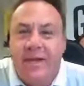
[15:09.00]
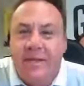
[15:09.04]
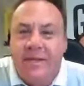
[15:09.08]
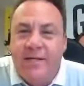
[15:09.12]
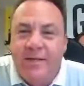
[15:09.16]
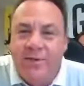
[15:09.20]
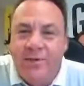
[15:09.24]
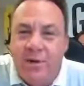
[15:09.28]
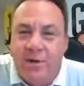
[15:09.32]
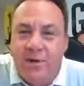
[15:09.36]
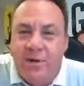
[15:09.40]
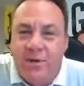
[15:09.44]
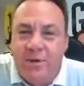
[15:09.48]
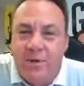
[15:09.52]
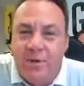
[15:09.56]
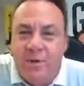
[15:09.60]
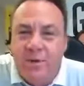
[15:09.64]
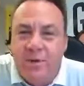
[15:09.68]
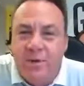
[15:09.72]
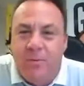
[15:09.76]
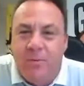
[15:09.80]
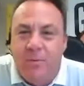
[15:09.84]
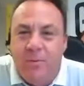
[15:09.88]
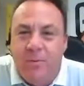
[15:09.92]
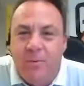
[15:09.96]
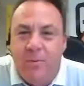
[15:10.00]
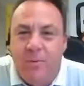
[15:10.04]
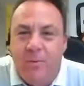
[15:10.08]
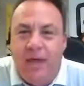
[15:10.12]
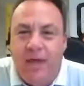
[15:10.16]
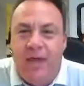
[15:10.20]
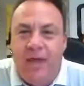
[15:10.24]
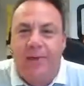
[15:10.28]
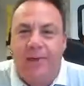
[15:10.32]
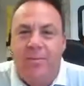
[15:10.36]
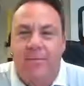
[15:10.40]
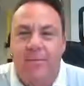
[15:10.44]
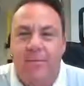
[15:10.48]
And then he started doing the boot
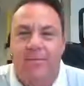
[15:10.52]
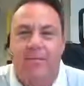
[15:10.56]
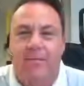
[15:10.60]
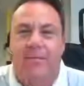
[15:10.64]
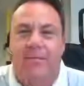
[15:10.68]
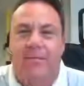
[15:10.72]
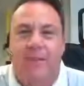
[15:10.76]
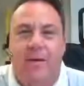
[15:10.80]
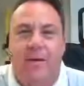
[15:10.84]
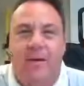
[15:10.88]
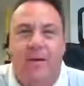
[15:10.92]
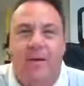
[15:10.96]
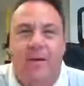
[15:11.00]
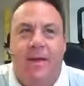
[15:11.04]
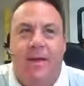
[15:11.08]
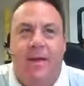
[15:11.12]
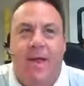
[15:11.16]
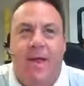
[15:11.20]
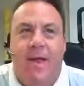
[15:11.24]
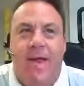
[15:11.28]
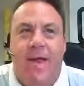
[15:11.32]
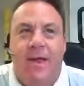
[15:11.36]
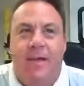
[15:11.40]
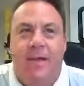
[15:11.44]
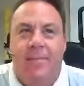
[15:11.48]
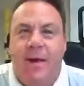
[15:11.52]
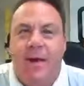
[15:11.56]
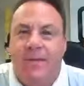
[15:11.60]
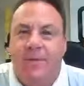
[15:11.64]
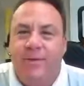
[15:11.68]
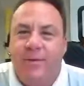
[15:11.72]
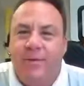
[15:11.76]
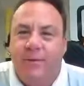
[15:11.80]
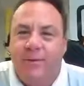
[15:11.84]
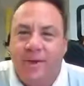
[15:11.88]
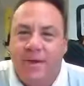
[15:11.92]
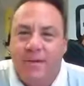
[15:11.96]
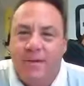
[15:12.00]
camp. And
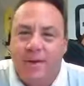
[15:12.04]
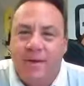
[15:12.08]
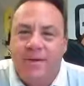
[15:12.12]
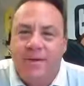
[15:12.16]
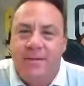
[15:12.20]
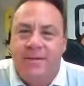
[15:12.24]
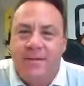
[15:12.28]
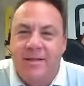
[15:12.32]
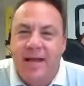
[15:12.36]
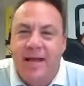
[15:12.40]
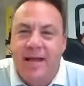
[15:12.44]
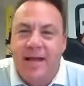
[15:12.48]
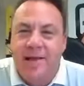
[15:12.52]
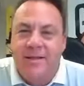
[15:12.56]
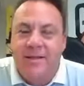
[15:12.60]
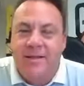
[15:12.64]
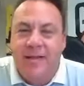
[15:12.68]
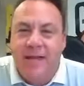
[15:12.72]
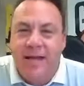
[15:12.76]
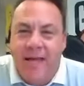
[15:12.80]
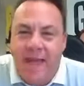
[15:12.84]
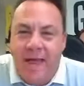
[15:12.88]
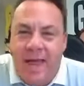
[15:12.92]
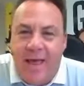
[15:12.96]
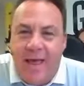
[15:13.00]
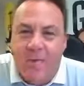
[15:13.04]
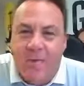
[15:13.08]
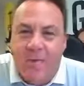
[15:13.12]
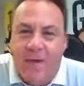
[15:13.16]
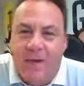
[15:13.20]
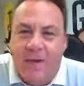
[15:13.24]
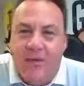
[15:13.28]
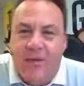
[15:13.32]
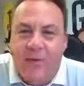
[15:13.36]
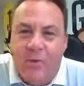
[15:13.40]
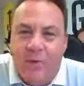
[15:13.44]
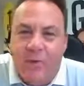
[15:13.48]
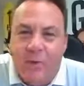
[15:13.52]
about 3 months later, he
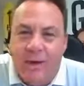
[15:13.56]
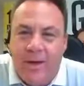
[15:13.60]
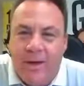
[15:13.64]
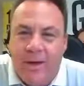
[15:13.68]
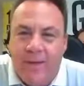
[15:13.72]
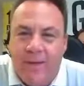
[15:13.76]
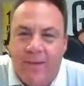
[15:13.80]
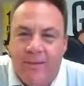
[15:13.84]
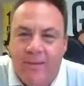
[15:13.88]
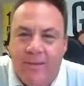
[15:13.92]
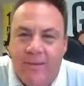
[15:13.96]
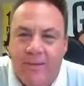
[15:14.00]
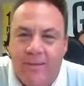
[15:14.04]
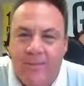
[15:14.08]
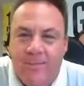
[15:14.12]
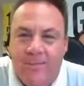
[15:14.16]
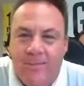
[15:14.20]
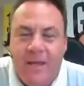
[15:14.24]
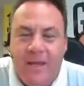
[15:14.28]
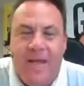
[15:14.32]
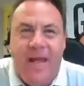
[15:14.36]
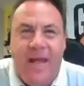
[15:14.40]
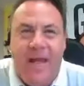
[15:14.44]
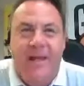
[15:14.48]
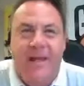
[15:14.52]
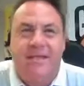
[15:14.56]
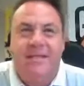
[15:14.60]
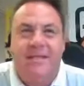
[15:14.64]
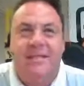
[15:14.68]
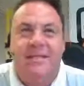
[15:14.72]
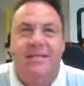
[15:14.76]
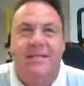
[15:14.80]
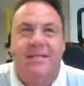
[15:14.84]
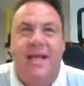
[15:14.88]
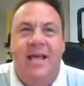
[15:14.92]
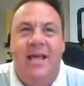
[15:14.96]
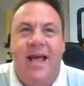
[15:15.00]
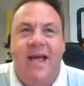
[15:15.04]
came in and quit
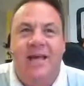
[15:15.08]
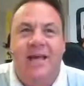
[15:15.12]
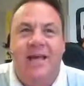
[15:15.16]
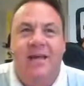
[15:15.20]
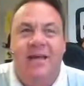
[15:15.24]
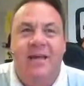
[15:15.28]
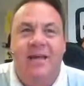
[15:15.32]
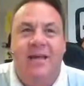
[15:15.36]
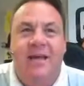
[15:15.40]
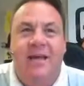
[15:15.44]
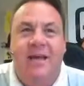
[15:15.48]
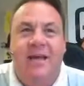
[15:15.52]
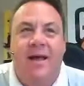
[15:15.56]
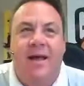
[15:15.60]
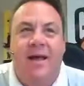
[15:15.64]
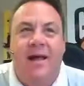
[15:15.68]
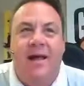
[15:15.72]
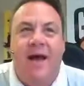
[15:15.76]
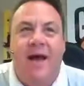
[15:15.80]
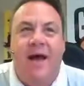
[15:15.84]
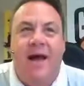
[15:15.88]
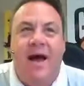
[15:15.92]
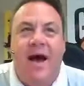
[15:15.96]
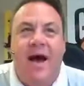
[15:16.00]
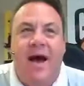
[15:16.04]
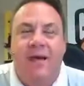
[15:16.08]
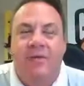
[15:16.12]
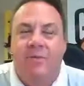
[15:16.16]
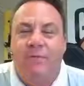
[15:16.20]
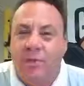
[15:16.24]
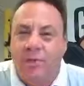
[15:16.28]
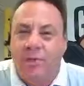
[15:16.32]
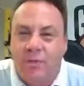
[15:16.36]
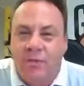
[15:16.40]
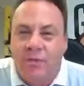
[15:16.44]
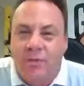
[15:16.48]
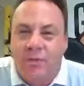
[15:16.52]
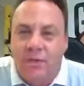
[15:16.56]
and said,
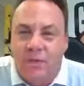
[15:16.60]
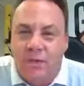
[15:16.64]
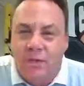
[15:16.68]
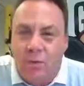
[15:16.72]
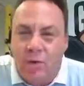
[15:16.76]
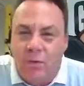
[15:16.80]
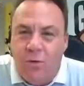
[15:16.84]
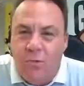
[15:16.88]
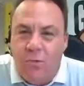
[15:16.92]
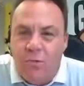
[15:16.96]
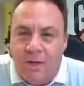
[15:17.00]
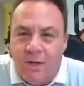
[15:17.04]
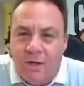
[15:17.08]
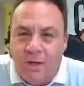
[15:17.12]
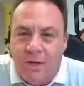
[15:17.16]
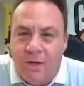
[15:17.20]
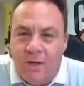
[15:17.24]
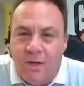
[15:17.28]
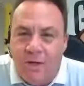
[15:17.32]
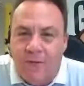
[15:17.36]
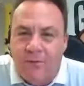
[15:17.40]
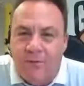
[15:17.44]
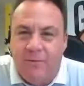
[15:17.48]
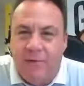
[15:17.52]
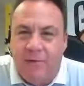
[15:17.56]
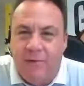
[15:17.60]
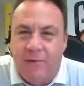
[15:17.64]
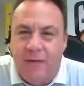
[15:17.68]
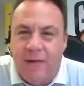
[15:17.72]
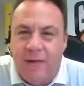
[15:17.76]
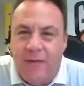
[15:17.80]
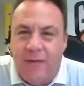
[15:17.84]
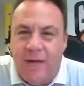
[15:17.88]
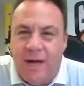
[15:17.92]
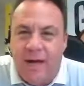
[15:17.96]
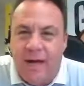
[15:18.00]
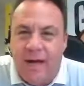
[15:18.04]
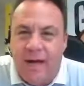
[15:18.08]
I've learned so much here from
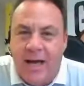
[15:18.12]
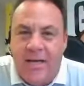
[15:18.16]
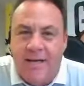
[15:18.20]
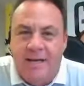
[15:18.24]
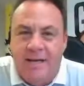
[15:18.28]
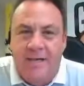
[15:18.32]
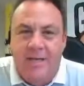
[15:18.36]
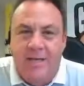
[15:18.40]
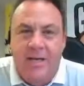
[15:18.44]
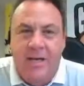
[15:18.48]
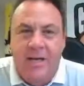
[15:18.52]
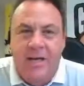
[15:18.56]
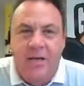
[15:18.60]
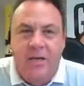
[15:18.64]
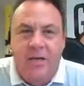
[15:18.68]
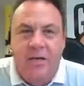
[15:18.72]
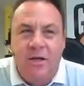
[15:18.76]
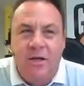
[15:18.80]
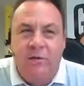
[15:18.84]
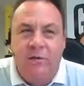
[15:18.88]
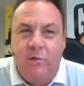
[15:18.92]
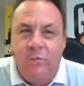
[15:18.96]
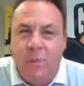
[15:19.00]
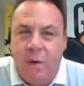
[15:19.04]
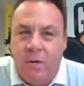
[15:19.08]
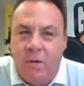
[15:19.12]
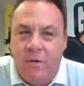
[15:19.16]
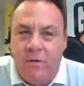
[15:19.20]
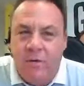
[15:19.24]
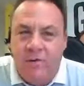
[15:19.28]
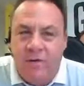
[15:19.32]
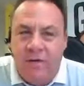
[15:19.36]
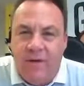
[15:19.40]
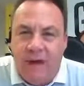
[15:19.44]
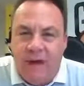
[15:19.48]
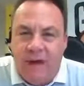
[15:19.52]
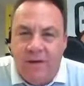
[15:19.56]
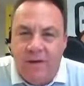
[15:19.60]
you guys. You've
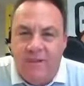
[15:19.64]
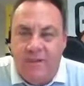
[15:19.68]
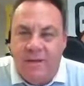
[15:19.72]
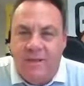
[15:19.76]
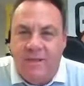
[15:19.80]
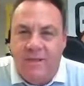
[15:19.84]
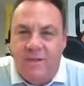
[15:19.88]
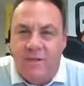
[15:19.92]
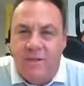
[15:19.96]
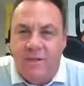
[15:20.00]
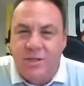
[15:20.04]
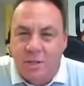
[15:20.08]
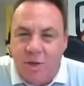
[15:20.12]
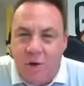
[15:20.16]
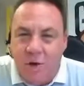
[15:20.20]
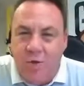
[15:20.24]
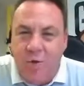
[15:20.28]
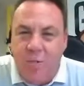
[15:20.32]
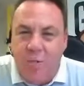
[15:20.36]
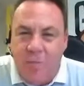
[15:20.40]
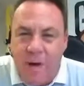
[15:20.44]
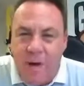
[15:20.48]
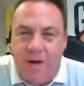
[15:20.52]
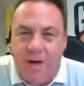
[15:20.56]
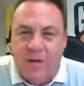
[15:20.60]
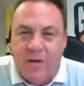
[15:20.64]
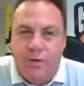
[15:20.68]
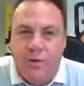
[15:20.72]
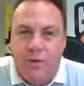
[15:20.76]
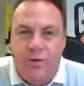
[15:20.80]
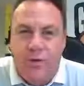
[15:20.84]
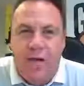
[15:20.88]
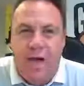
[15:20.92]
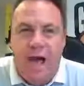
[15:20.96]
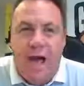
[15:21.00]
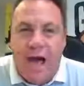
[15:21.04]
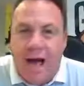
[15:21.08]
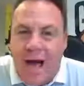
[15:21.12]
motivated me so
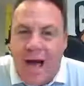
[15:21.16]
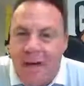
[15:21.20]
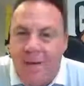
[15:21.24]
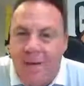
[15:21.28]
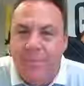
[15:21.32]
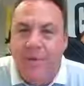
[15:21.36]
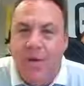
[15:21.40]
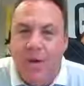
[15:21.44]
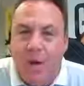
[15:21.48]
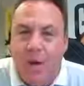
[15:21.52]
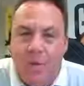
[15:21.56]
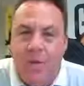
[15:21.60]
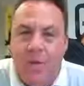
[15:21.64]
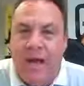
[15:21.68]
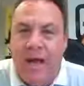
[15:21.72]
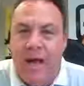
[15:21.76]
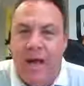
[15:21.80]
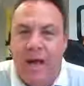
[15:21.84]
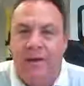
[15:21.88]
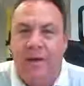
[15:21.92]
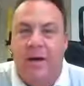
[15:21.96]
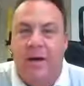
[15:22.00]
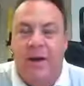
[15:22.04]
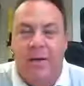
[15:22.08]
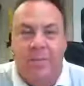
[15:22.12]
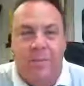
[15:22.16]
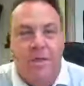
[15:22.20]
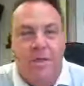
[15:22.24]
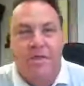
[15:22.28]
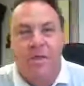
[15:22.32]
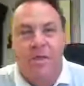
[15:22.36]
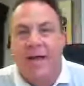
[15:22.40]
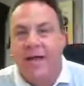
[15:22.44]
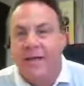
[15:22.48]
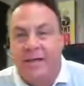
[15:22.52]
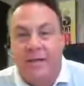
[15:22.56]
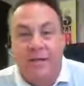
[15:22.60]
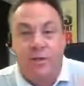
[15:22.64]
much. I'm going out and
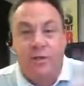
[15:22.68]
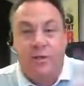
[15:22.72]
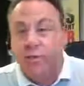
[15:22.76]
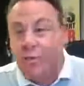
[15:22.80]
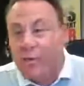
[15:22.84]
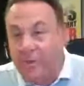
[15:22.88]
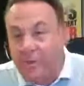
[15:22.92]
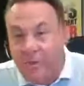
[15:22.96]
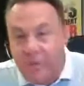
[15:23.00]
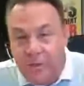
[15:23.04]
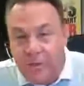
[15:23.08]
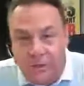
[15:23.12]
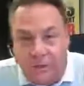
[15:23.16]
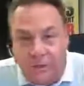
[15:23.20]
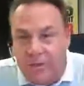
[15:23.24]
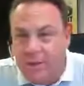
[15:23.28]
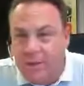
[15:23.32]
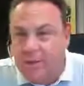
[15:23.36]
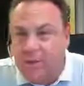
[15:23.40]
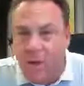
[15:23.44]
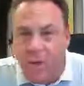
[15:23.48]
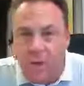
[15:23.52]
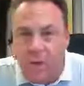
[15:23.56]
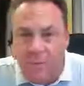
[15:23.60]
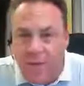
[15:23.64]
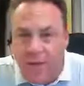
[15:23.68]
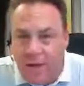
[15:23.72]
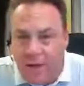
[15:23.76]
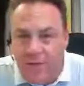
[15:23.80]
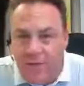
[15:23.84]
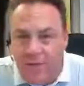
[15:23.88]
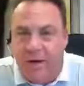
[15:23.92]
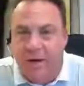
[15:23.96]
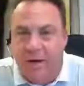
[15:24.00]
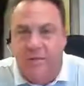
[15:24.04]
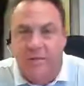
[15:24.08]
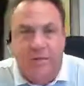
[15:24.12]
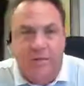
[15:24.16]
I had this dream to start this home
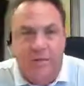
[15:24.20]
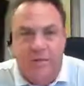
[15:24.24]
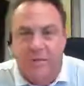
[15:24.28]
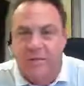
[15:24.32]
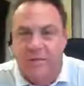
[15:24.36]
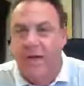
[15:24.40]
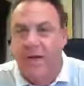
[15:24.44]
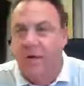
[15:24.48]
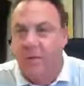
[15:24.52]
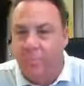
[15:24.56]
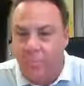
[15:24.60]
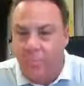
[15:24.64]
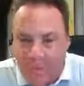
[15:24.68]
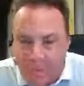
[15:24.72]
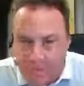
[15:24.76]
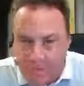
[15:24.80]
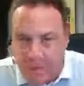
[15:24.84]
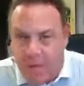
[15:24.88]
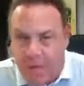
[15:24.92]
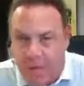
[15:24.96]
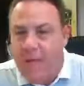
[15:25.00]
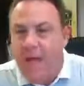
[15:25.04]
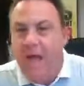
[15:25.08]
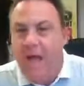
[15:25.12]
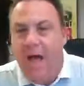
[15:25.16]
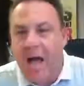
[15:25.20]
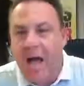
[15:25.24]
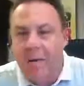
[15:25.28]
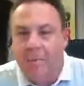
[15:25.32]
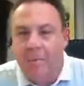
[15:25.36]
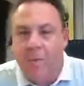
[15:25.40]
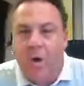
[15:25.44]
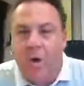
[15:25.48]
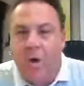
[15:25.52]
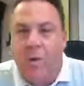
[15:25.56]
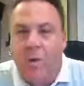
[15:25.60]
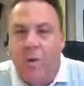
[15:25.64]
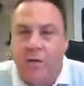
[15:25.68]
healthcare business to help people.
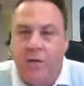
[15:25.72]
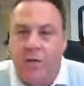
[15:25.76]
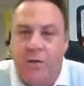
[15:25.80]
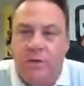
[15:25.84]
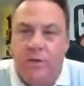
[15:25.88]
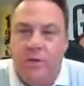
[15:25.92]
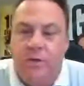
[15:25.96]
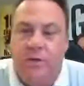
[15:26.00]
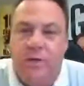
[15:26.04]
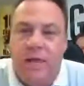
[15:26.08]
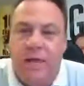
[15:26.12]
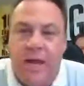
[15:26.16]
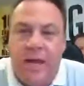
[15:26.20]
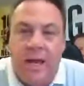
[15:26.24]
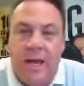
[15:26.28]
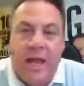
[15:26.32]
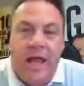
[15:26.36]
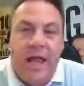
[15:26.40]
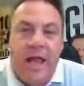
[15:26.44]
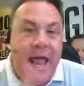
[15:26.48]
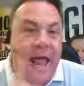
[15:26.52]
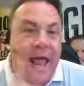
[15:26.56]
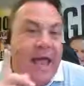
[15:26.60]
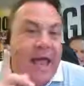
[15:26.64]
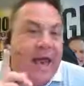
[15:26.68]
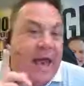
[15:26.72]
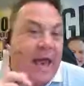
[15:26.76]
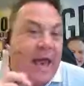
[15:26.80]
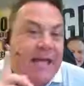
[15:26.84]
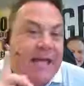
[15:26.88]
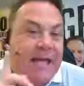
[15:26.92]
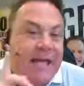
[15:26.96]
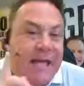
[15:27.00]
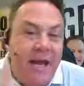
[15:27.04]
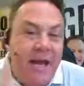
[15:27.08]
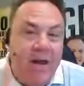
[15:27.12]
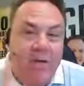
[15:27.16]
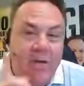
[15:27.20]
I'm going to do that. And
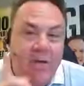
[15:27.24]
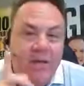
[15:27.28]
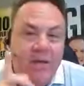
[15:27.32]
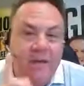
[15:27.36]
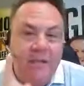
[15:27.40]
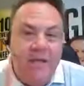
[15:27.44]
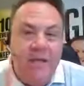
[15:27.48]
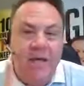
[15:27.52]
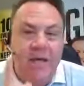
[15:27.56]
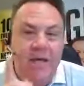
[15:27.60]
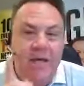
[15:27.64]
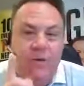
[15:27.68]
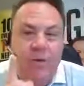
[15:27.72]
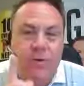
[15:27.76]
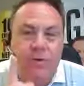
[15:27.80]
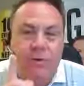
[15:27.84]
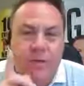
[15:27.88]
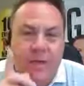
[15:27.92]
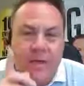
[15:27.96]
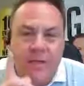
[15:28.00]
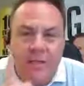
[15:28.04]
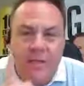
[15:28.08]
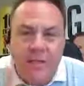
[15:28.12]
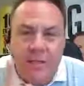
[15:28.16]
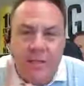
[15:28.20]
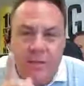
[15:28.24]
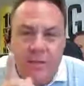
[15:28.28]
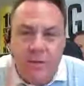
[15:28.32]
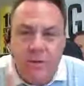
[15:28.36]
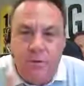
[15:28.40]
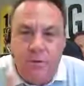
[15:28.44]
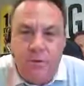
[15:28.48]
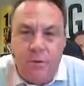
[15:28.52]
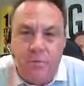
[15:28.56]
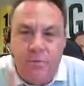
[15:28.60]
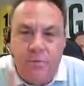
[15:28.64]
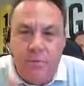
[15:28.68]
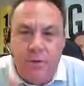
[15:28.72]
I guarantee you, if he
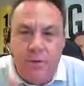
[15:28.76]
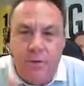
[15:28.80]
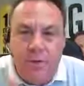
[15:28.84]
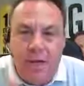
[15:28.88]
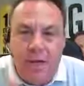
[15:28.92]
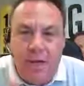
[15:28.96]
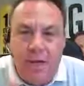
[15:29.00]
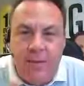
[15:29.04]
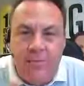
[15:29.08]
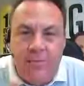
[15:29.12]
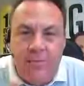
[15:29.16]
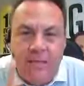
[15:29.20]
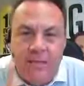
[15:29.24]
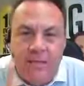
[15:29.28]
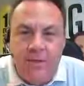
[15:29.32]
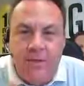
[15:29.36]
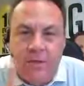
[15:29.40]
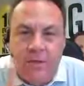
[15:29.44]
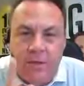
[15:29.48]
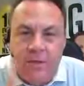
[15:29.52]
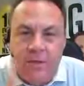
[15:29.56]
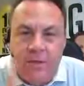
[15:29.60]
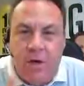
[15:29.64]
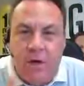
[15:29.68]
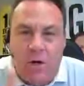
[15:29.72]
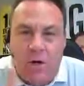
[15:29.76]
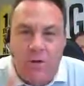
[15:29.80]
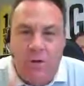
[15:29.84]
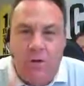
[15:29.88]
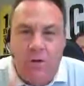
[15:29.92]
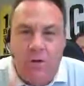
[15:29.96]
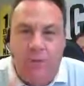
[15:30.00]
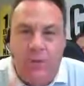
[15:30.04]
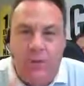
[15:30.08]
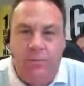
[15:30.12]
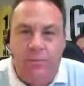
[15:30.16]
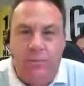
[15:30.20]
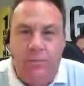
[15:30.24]
didn't do the boot camp, didn't
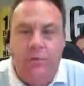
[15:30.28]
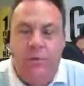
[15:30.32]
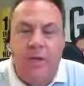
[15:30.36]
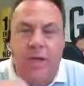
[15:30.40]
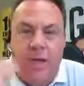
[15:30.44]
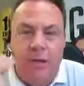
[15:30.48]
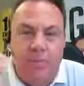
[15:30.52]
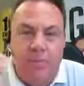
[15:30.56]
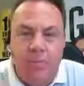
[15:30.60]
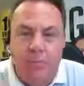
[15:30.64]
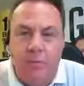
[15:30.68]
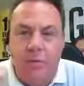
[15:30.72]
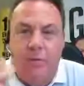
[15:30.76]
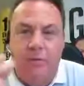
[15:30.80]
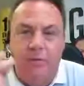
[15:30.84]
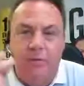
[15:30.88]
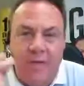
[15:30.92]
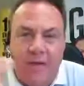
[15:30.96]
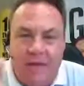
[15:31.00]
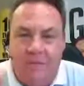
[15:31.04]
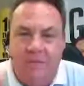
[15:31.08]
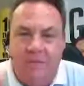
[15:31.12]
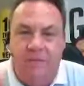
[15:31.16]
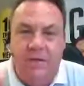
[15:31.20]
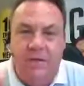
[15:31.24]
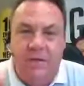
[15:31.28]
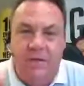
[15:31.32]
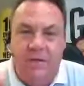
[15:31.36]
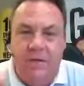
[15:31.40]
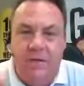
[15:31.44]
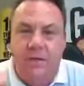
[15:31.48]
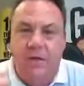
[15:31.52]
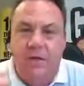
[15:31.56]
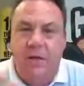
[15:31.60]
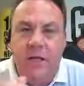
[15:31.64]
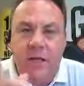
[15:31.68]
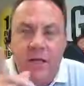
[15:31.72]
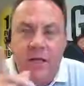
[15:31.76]
start doing the boot camp, move, get
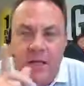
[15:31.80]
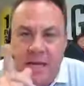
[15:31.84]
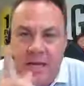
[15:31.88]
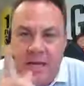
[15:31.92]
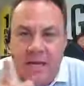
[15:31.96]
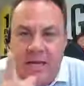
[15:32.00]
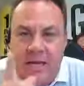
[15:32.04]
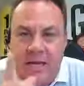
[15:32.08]
physical,